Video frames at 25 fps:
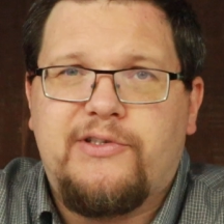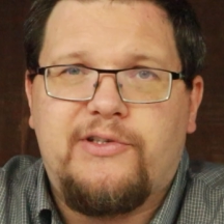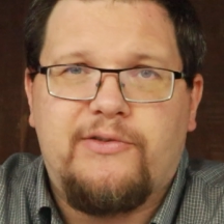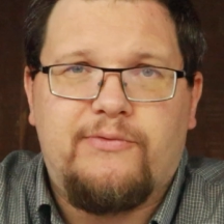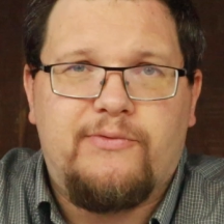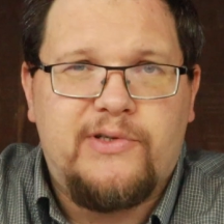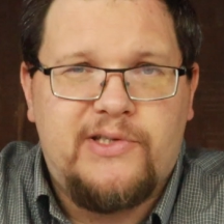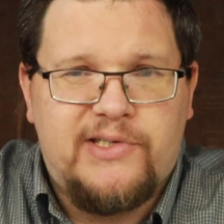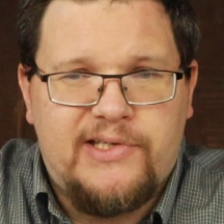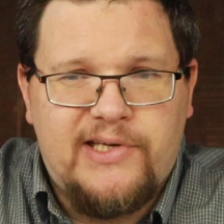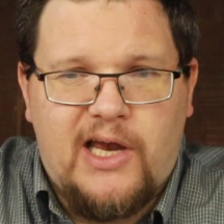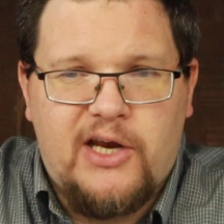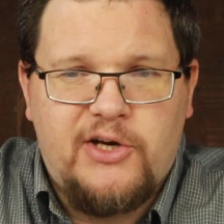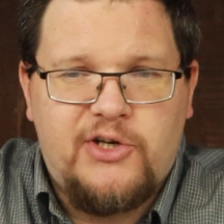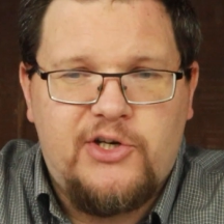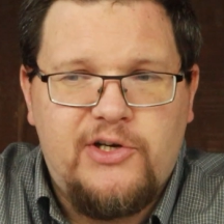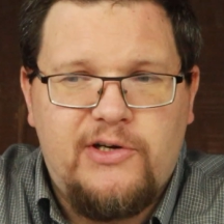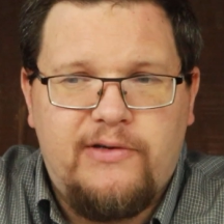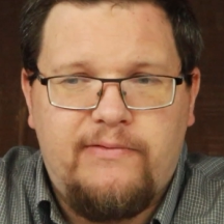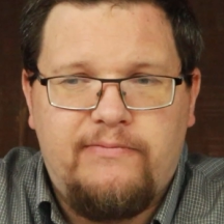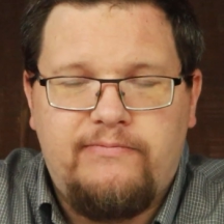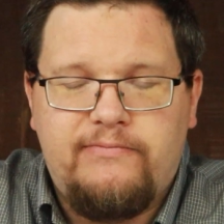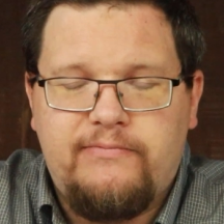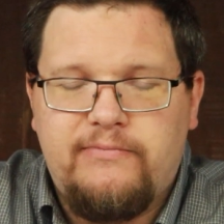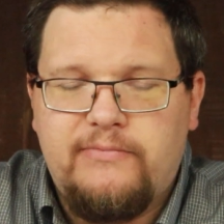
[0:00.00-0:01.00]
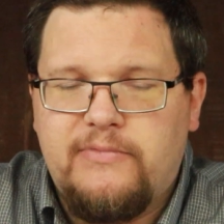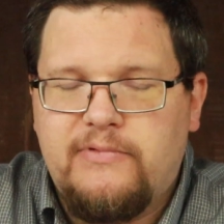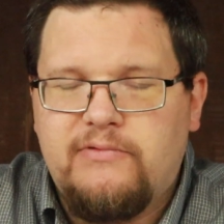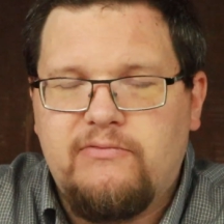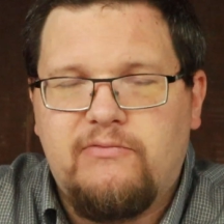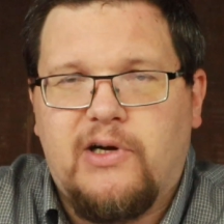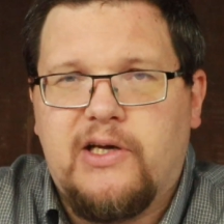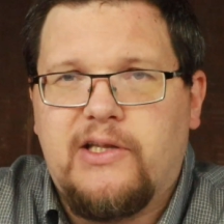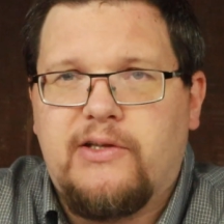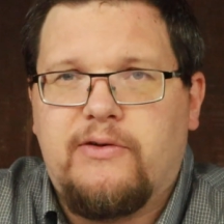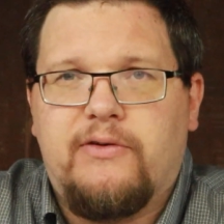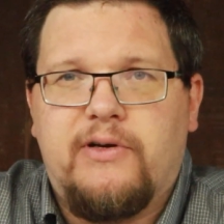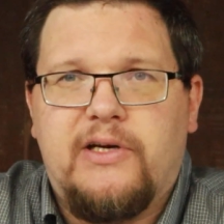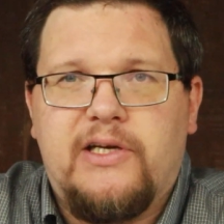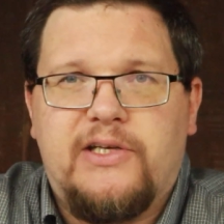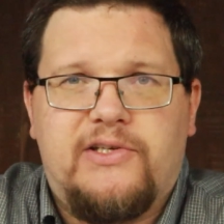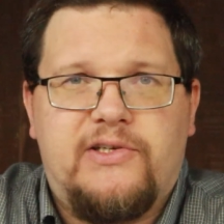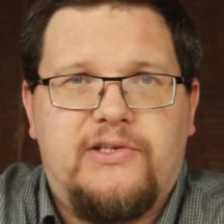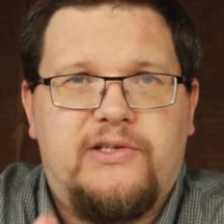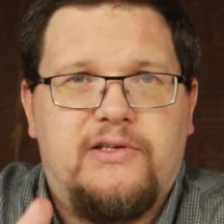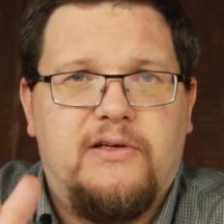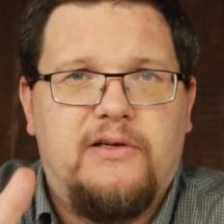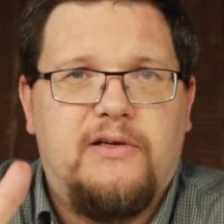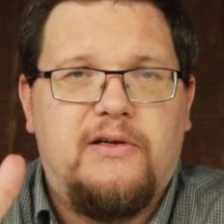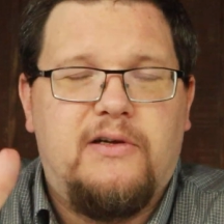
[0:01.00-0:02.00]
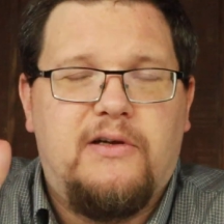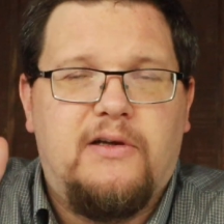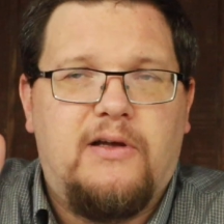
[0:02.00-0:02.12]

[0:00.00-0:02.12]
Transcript: it's a recession, whether it's